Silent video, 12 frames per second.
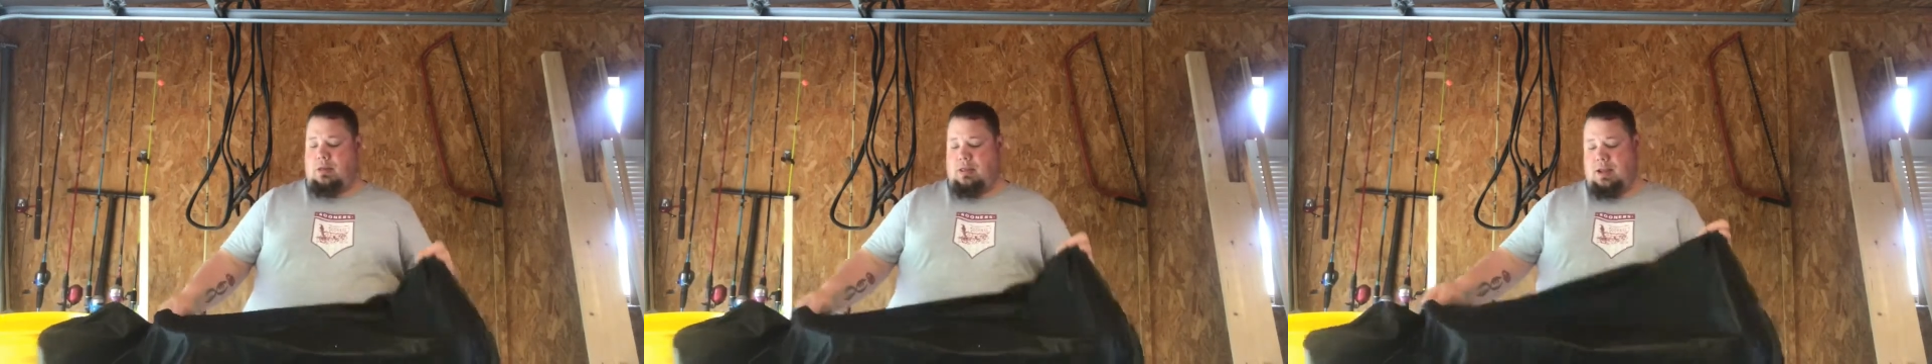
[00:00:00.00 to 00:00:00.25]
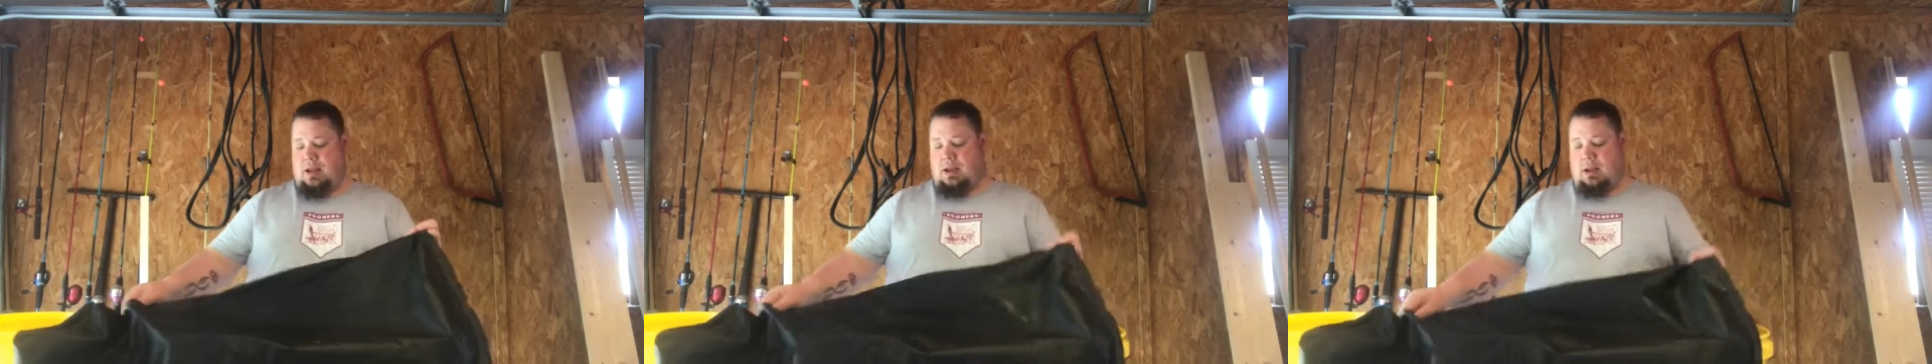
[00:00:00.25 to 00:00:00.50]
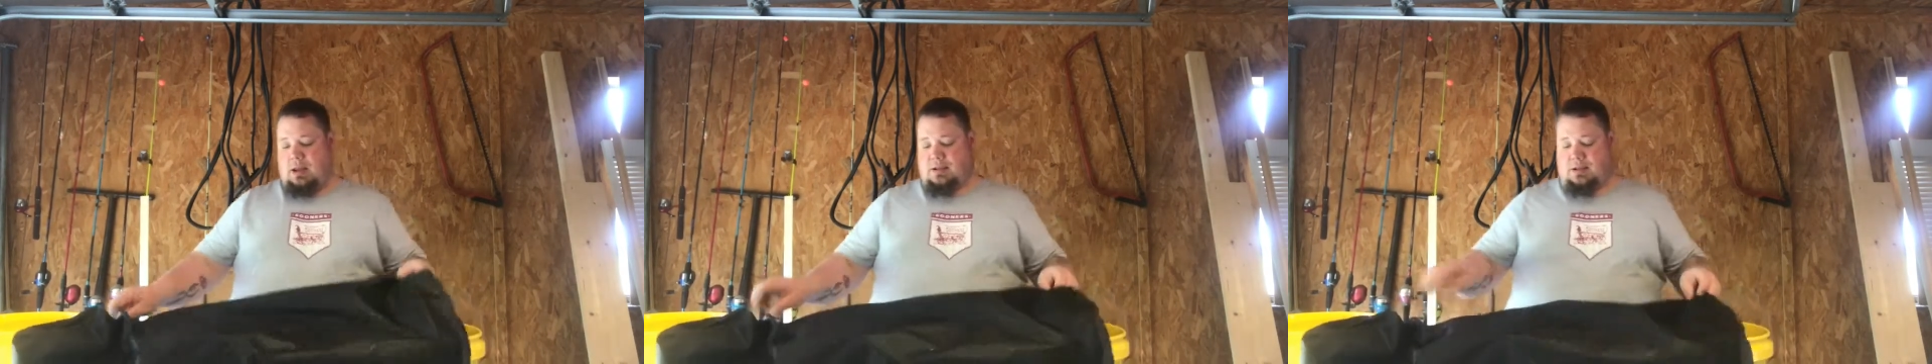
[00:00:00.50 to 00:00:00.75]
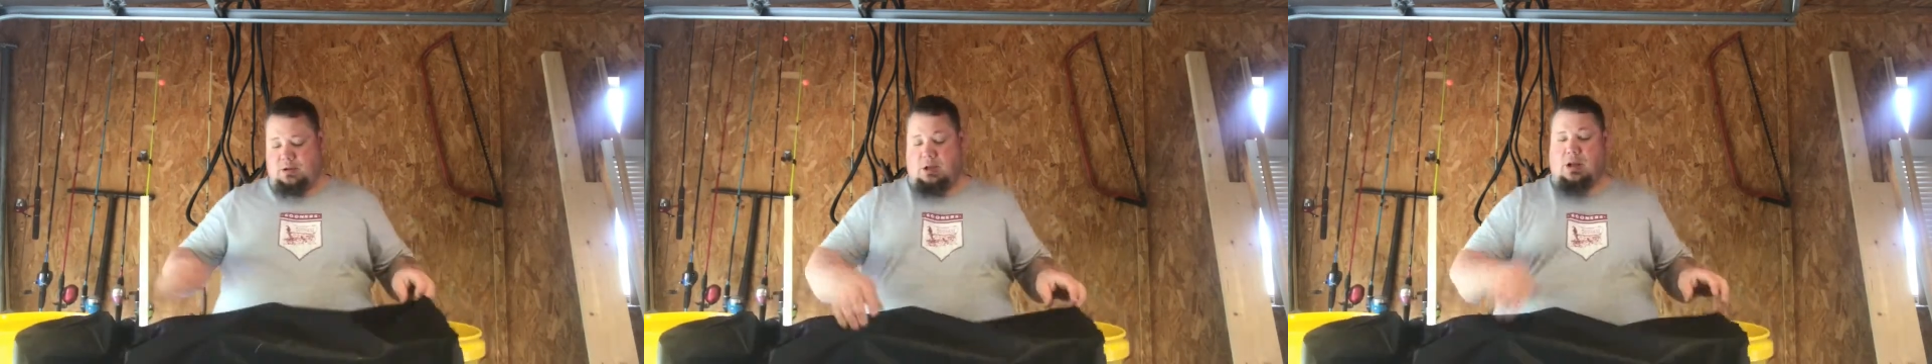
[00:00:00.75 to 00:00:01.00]
then
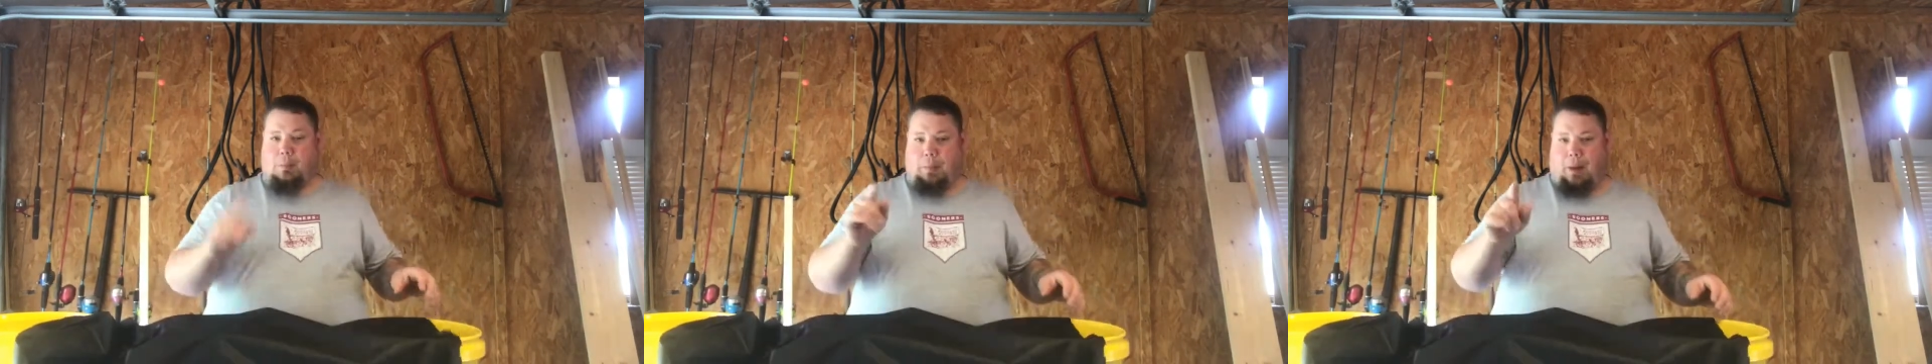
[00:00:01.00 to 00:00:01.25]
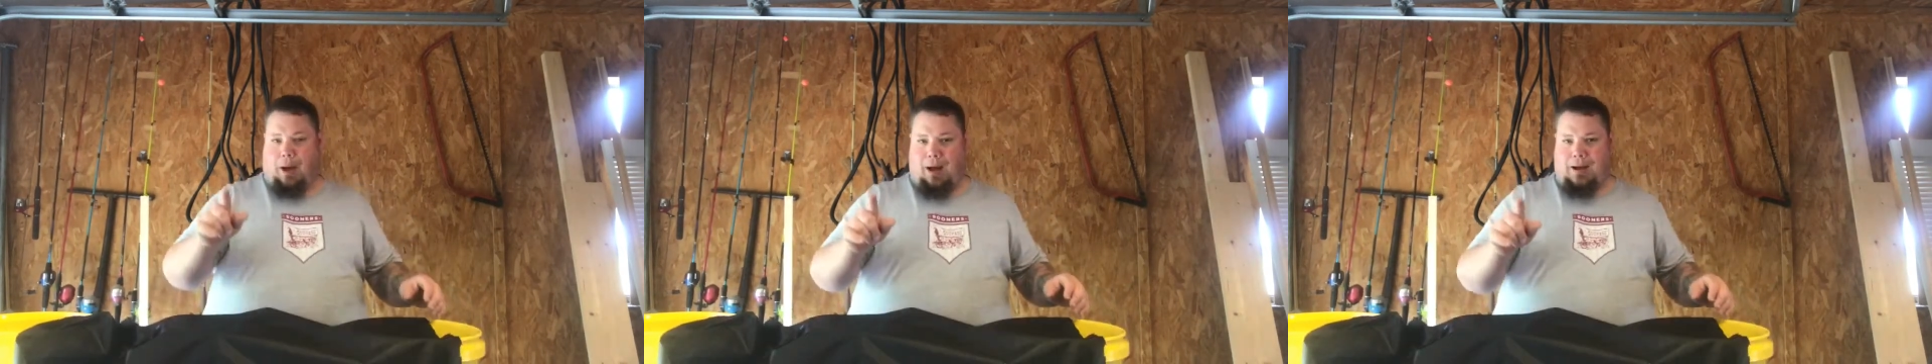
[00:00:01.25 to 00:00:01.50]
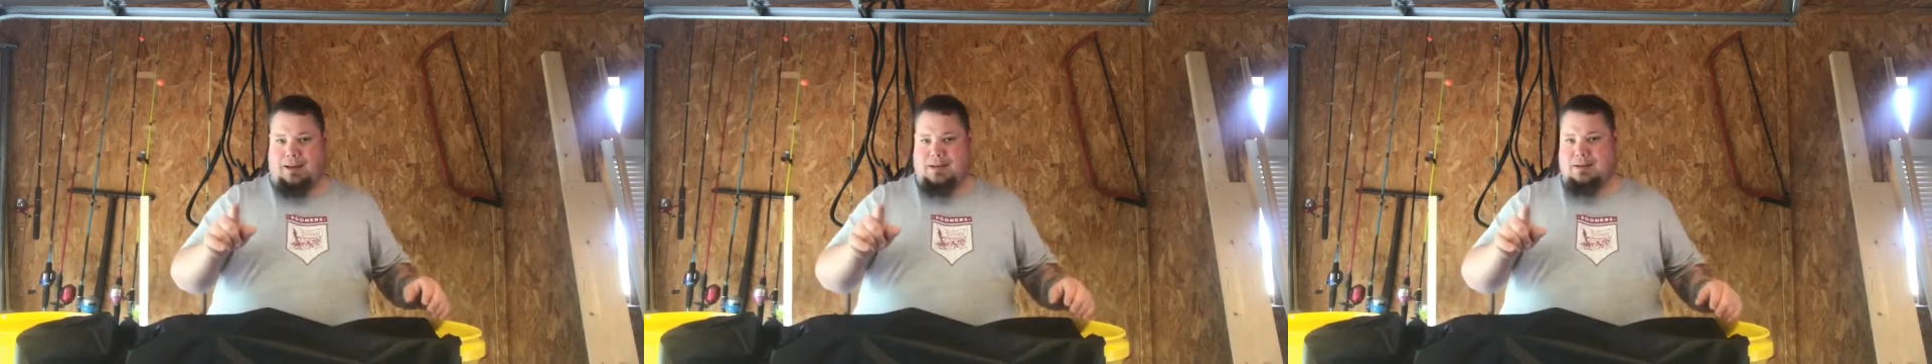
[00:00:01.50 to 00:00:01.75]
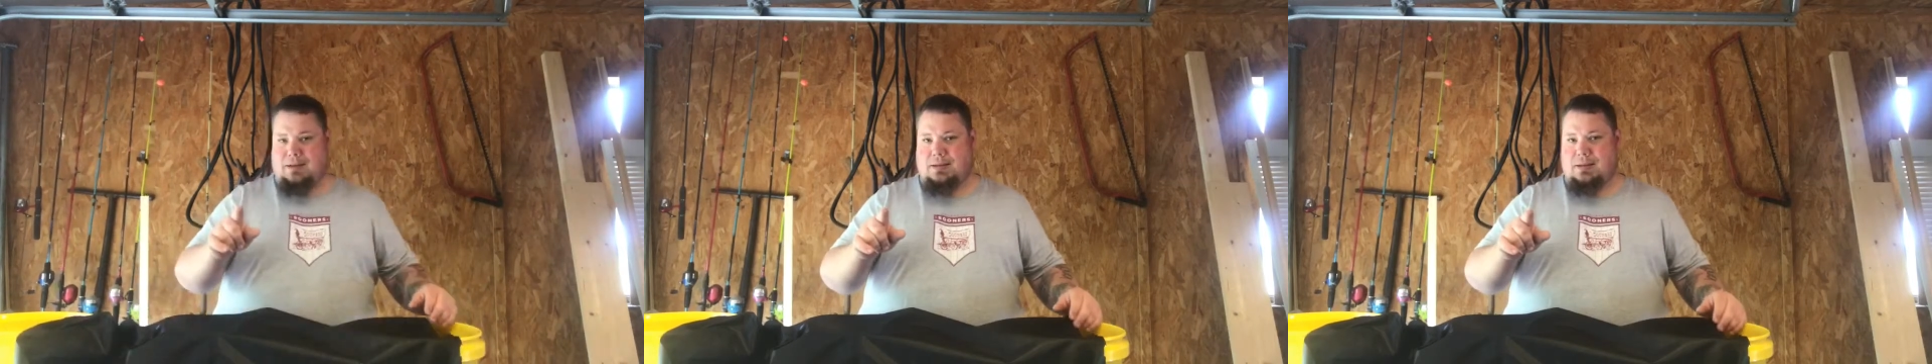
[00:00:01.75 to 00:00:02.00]
is those little
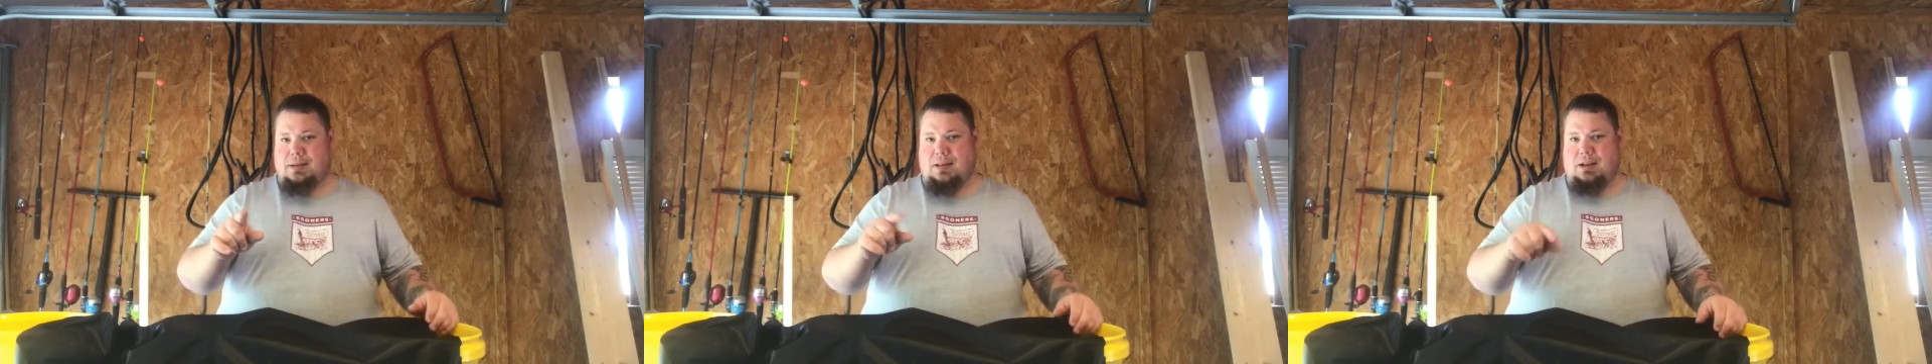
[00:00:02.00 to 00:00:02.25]
pockets